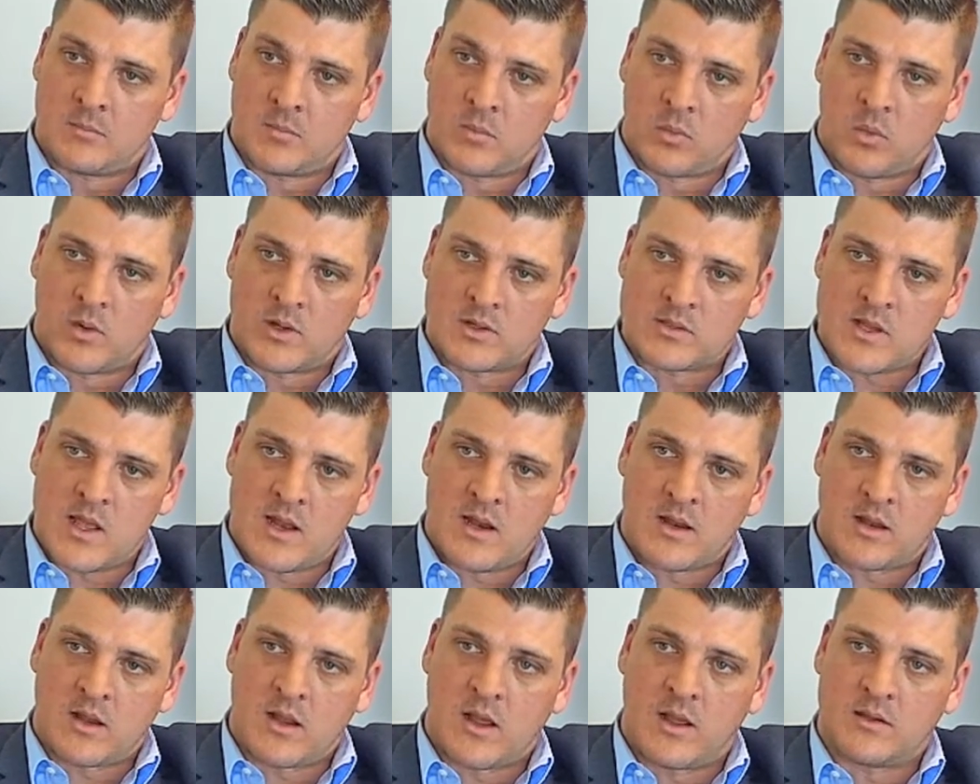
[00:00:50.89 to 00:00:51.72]
was
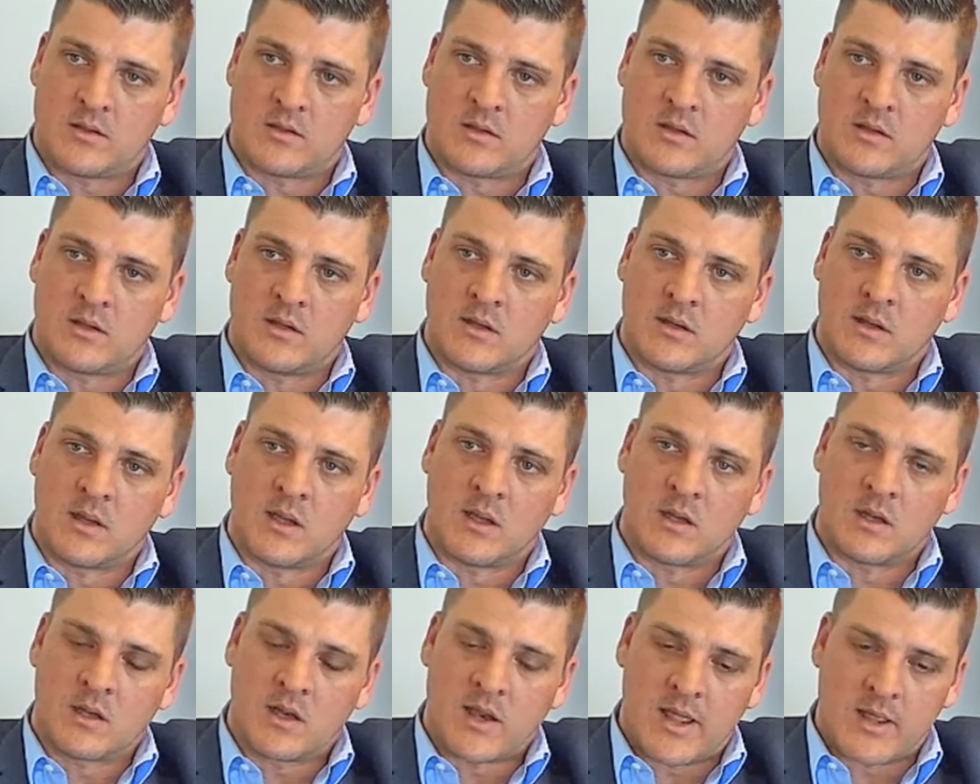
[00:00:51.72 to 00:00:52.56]
allocated
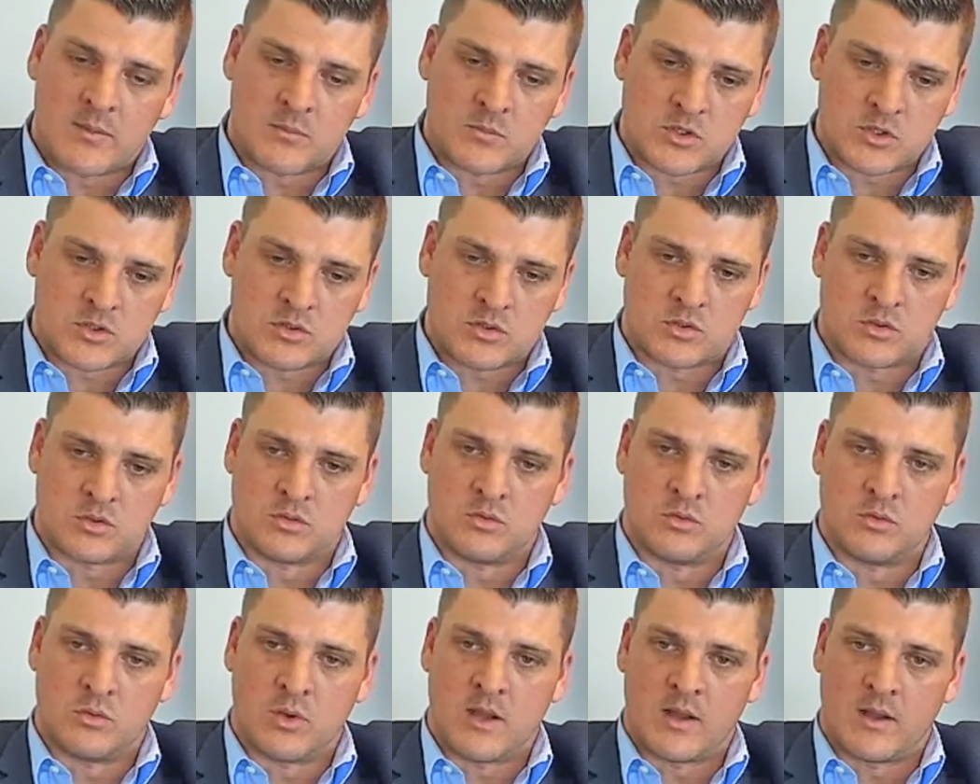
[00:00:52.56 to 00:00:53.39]
in claims
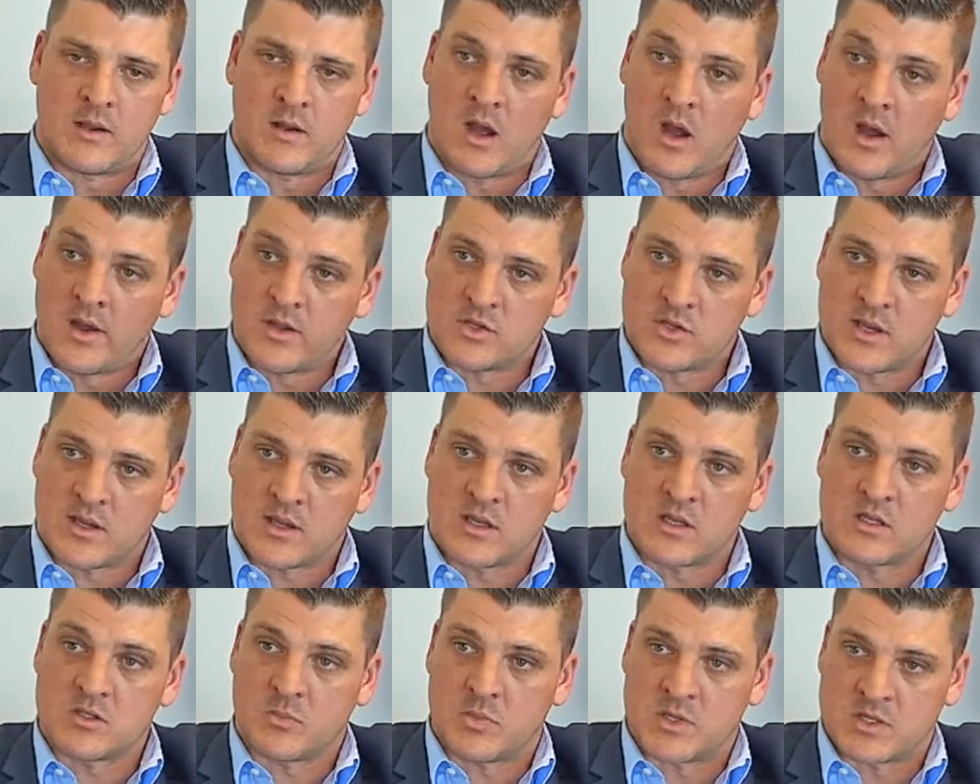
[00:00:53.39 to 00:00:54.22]
to
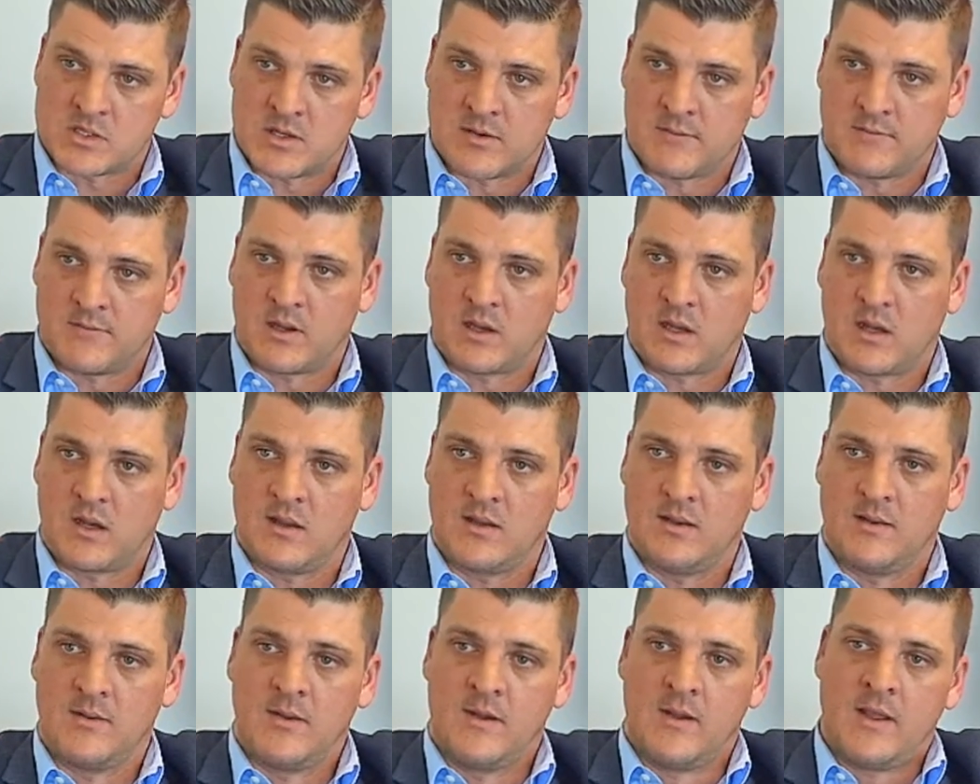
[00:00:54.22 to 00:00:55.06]
hijacking specifically,
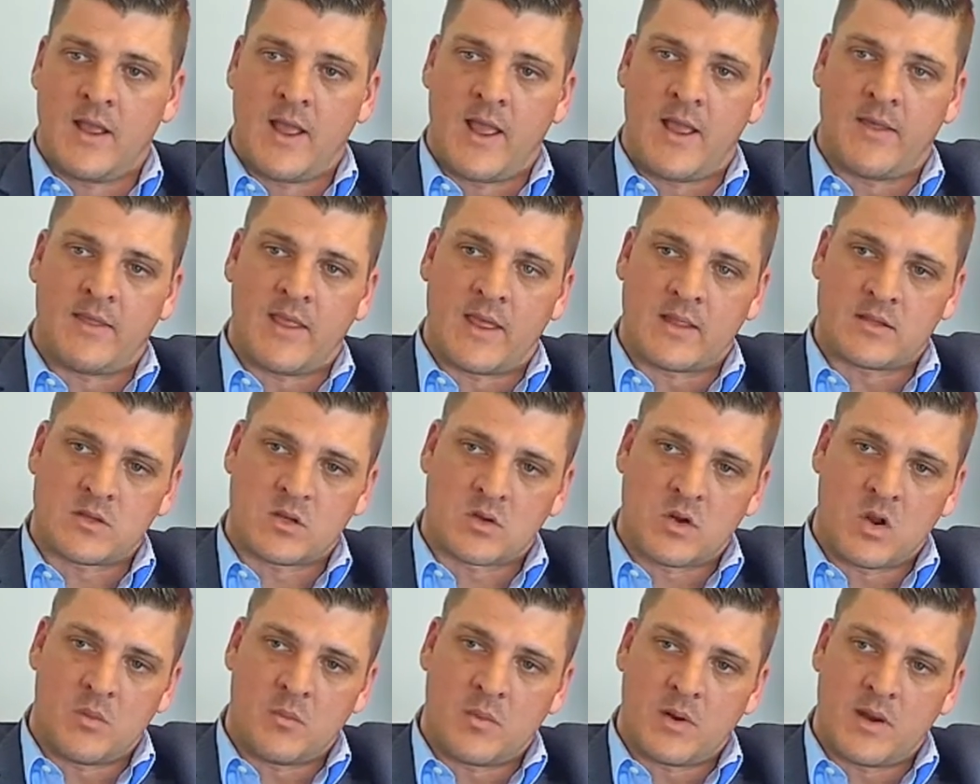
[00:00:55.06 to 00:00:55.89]
and that's a
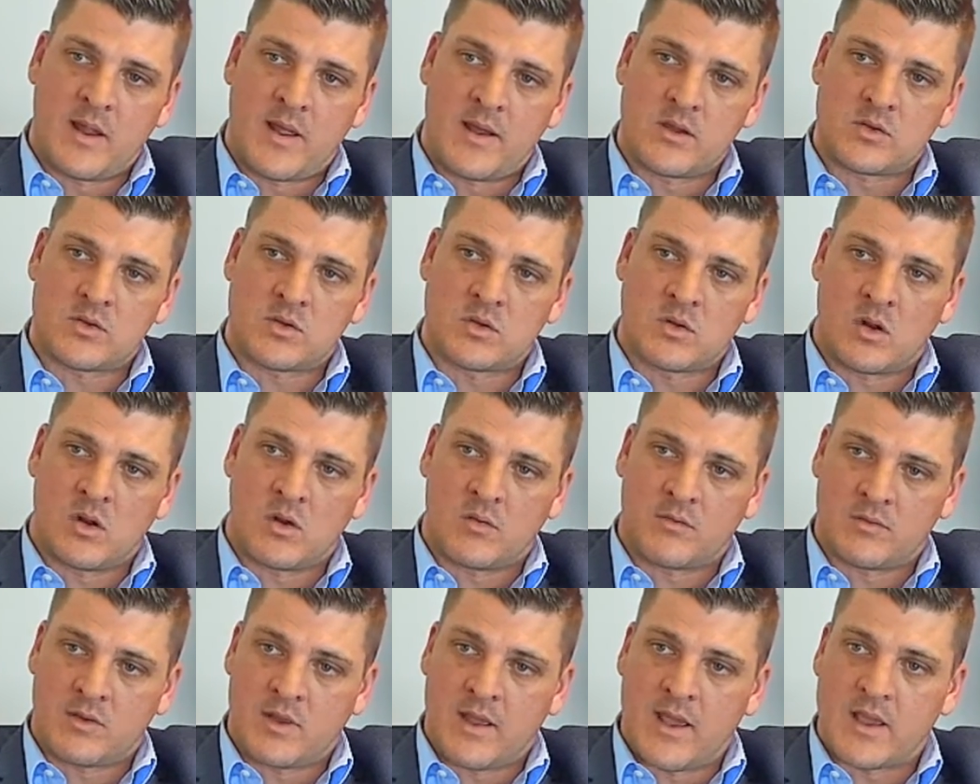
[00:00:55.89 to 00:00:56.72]
combination of
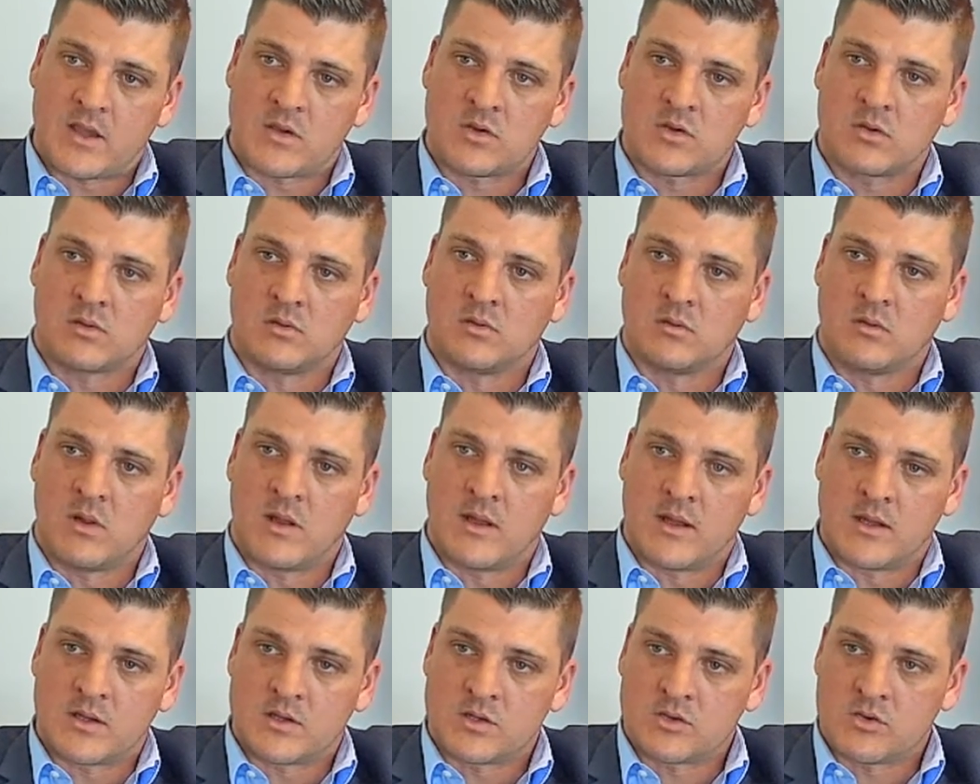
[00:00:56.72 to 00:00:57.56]
the actual
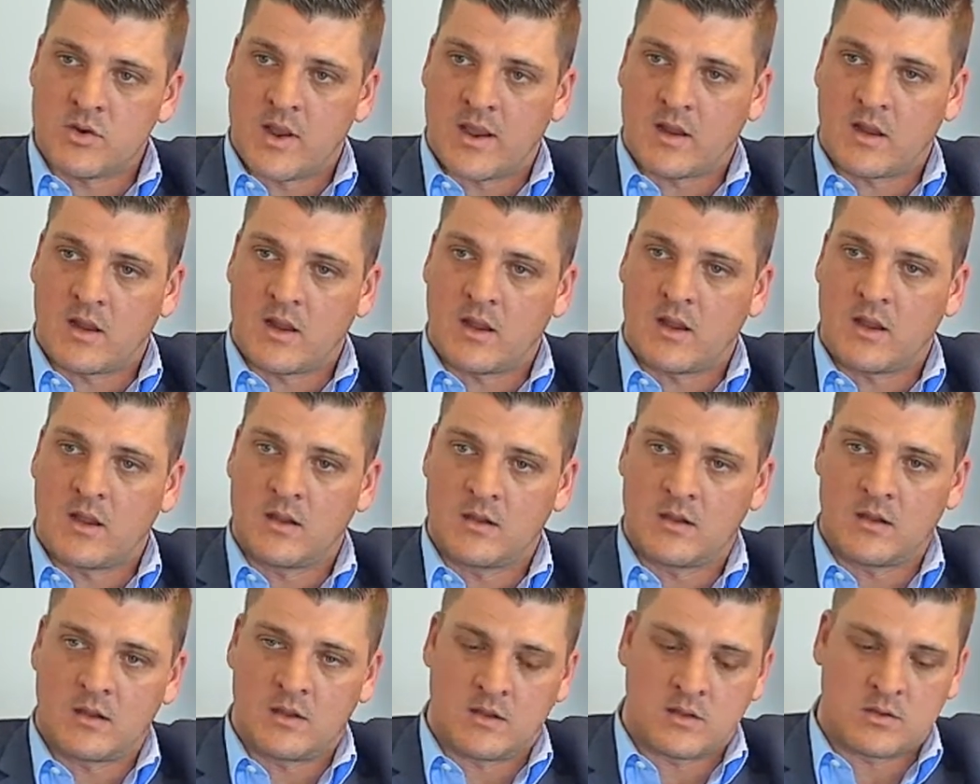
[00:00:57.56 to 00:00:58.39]

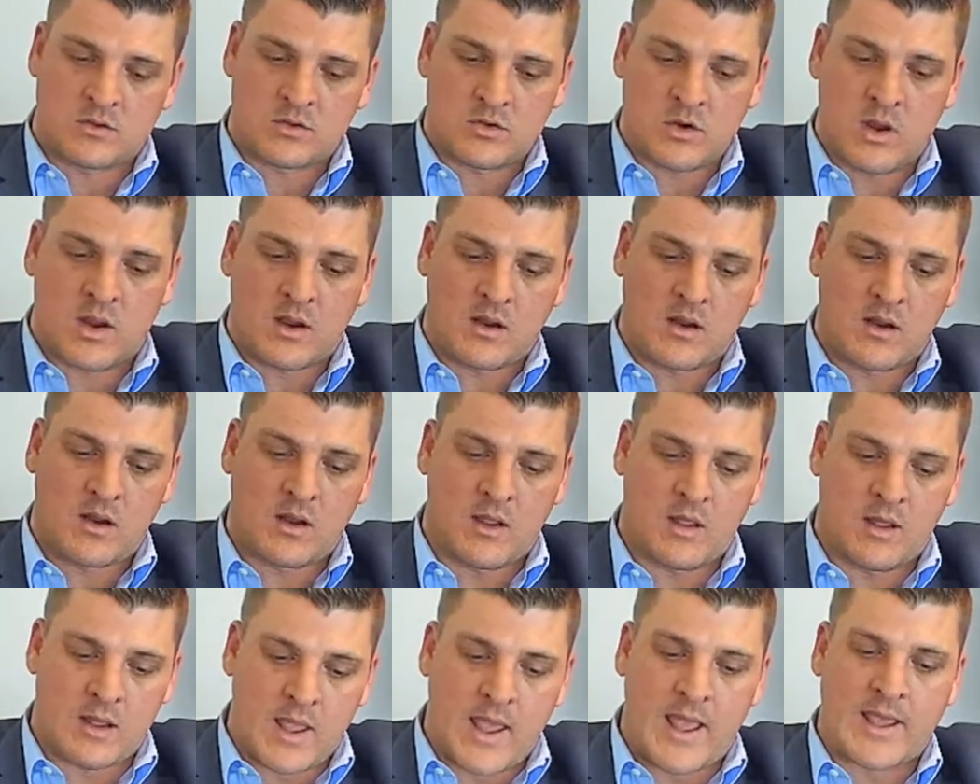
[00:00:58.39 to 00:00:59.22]
truck
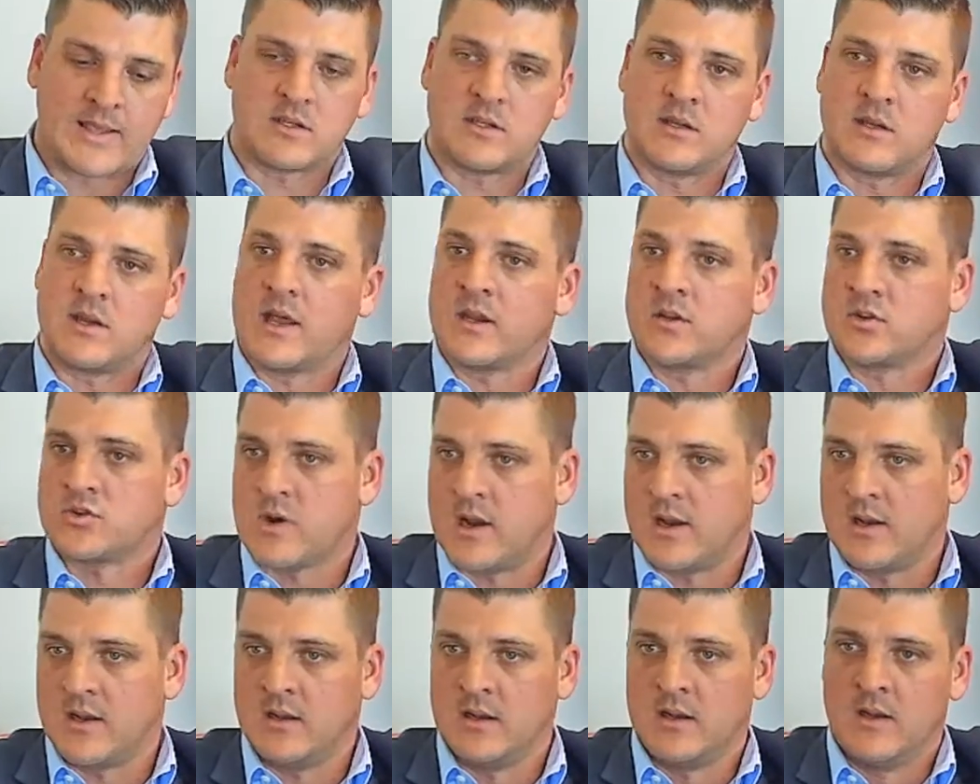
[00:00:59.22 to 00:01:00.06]
asset and
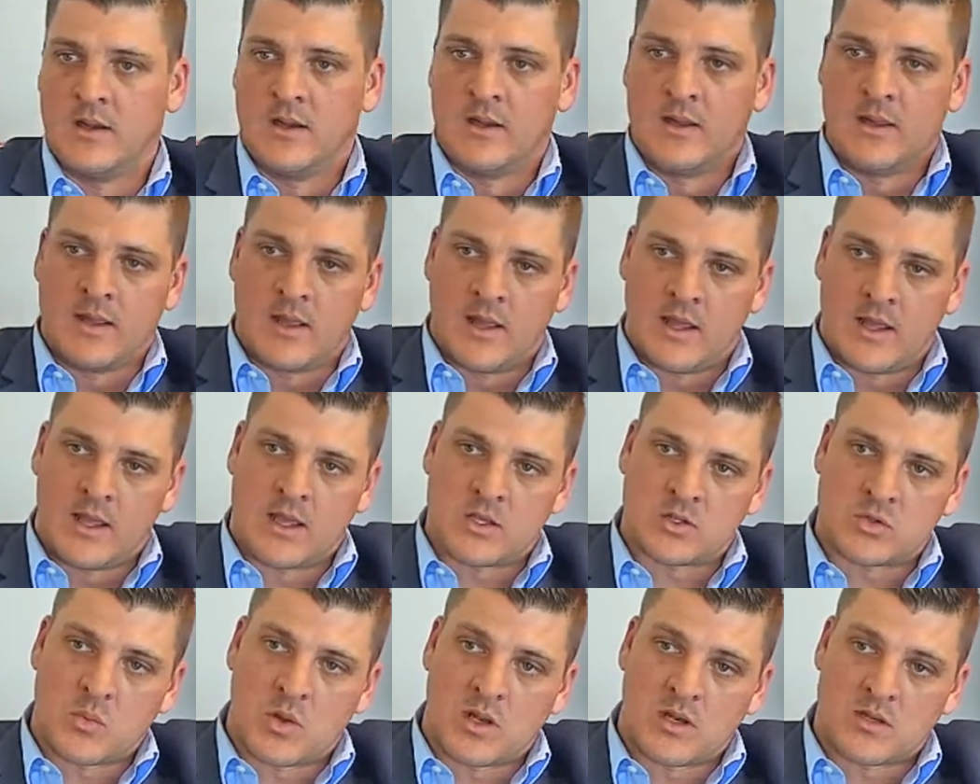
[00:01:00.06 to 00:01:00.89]
trailer,
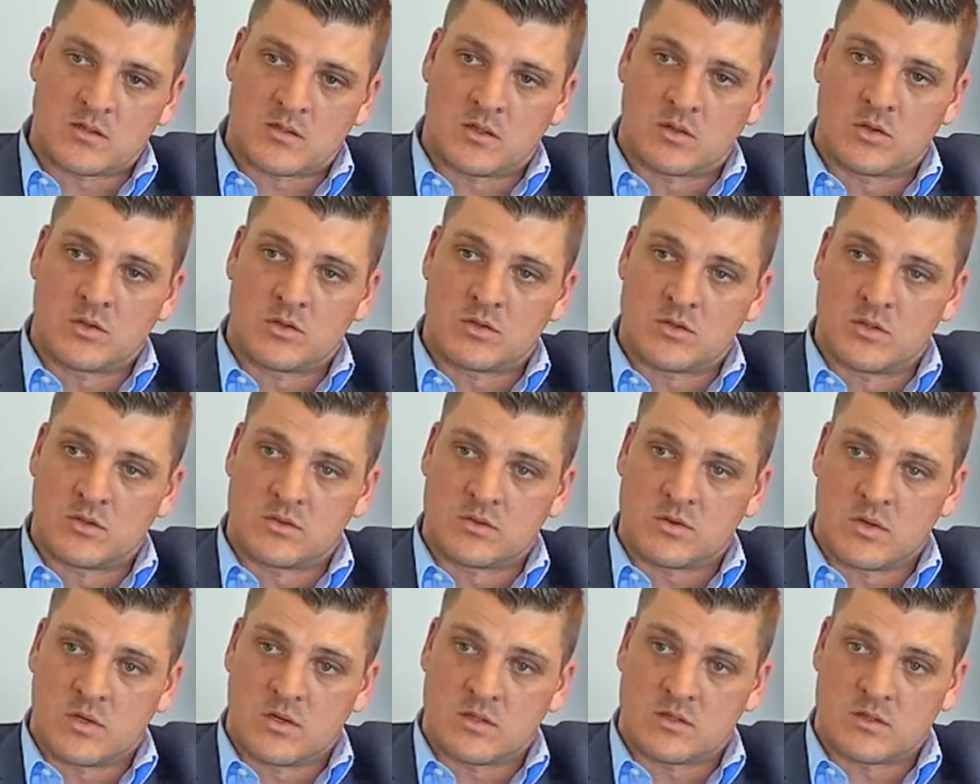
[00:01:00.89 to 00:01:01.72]
as well as the goods in
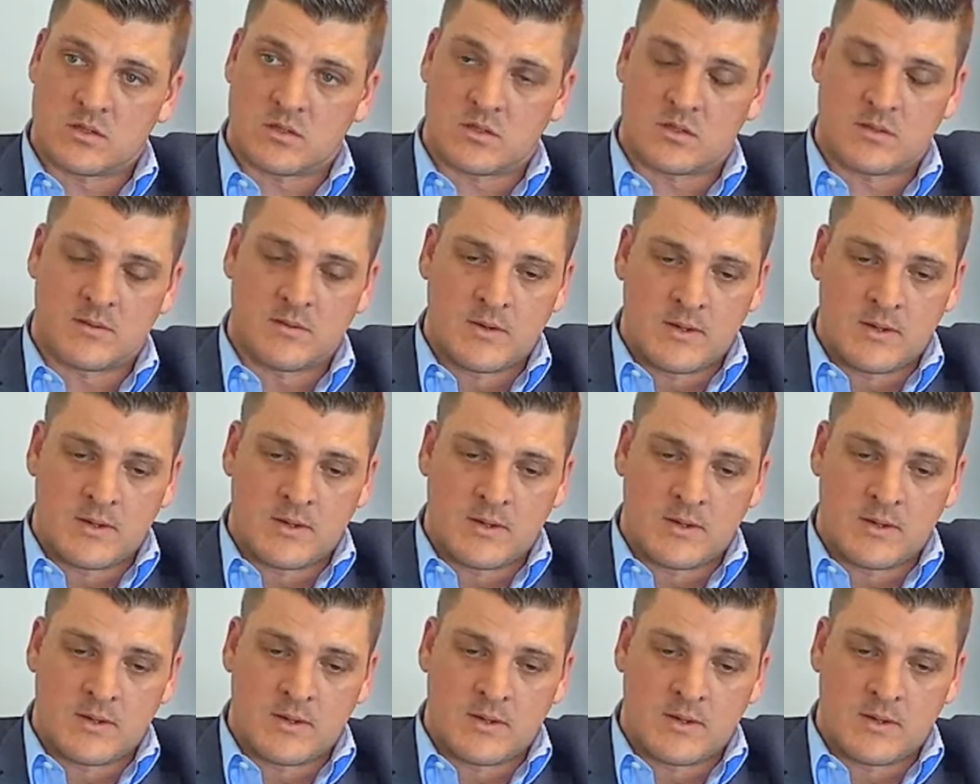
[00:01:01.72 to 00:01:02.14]
transit.